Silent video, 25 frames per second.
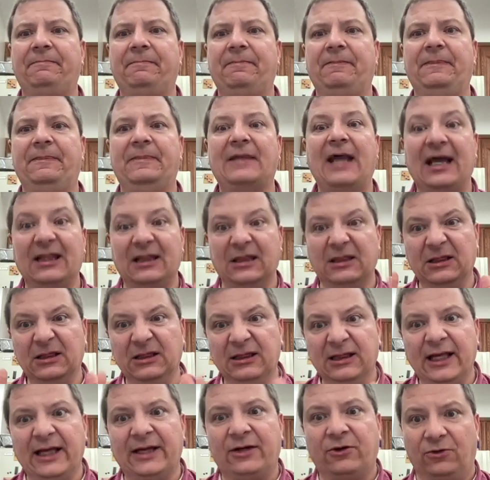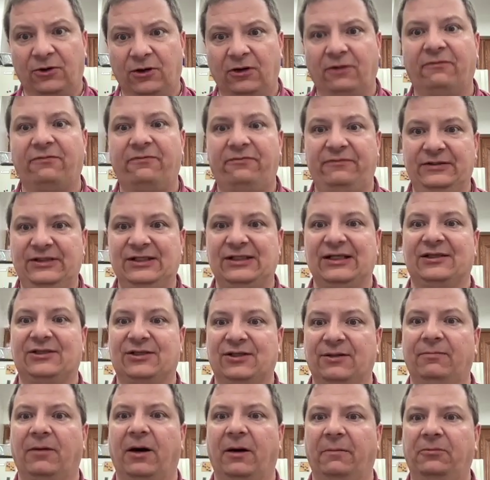Not literal
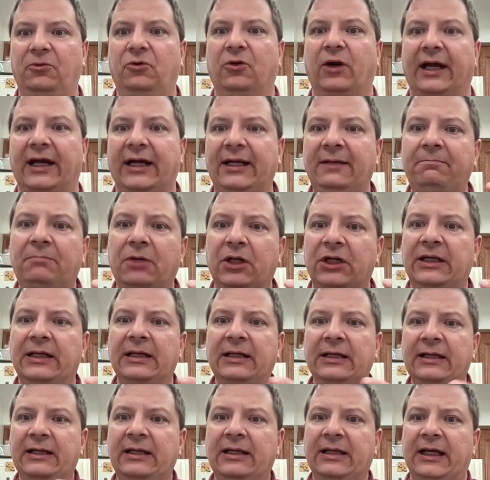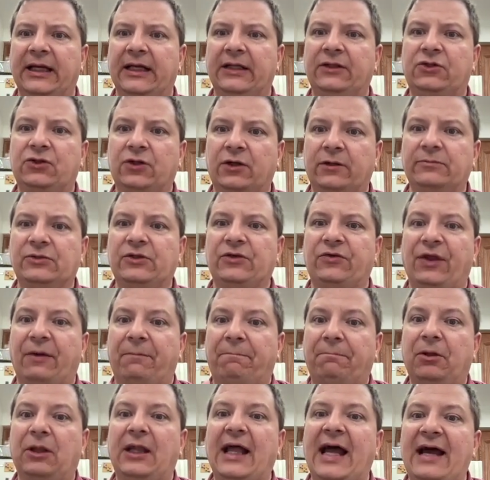system upgrade, but in terms of the
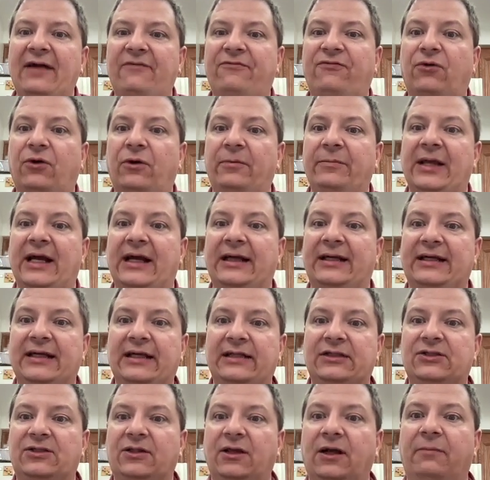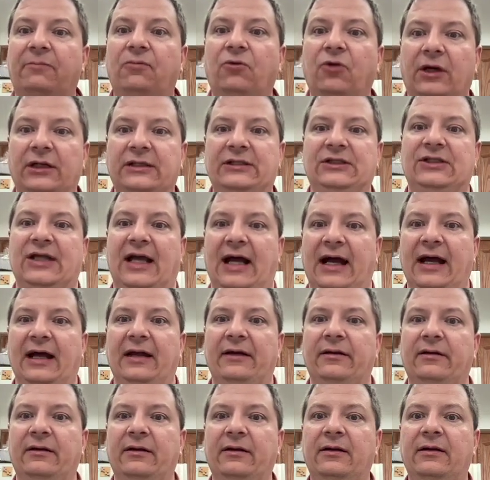platform that Kids Club runs
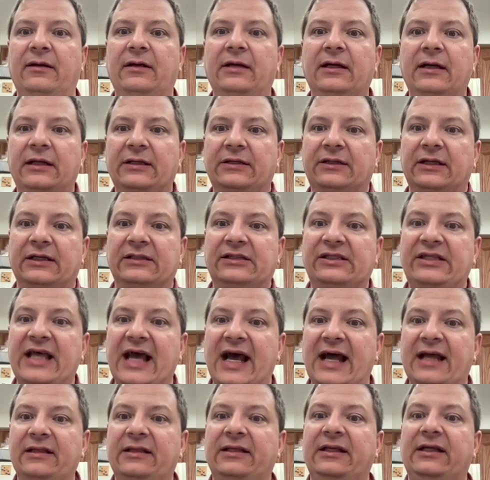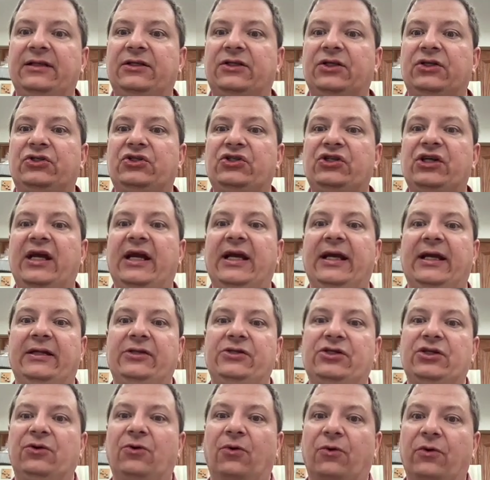on, does that need to
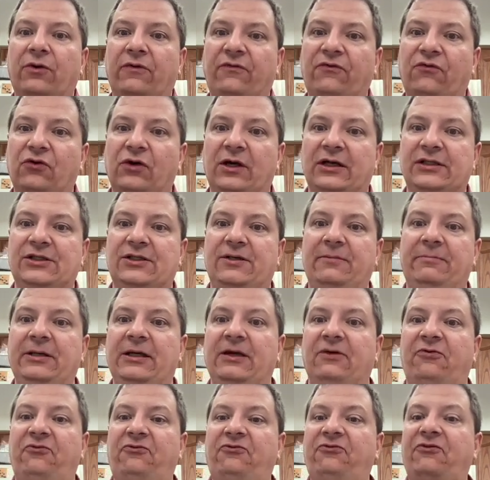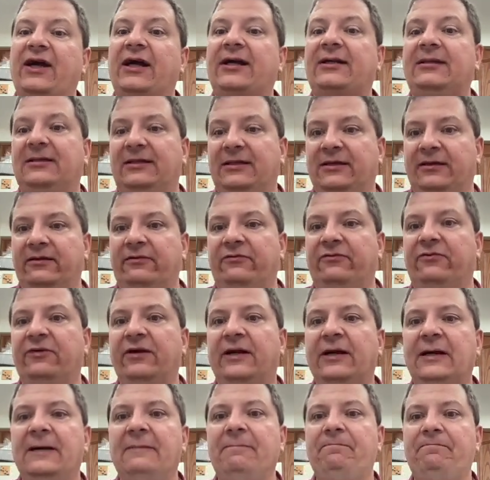change in order for us to be effective
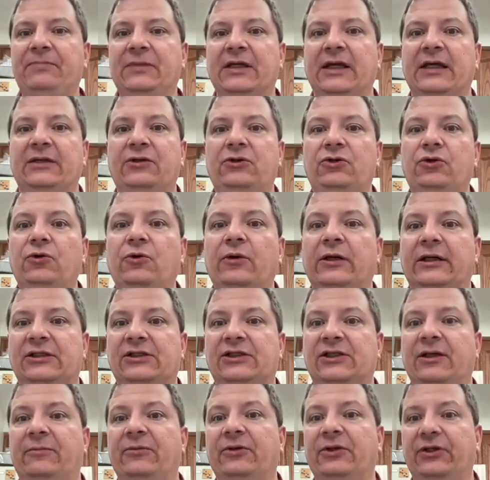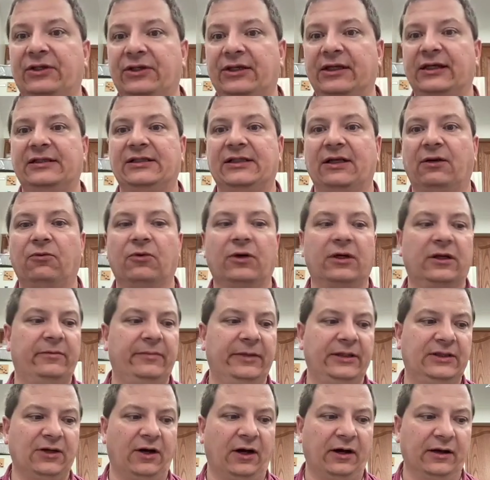in doing some of the things that we're going to
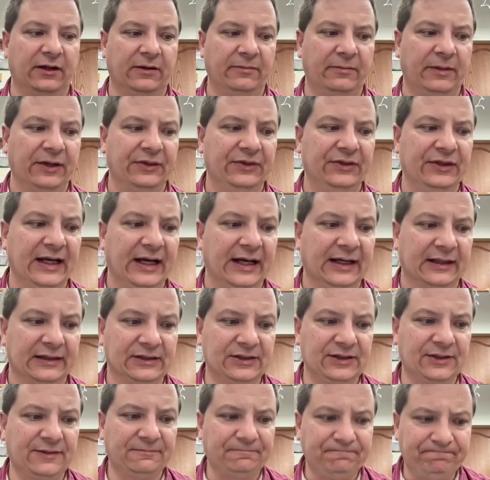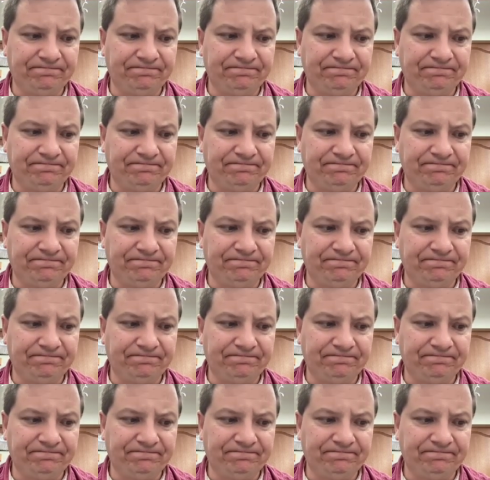be talking about next?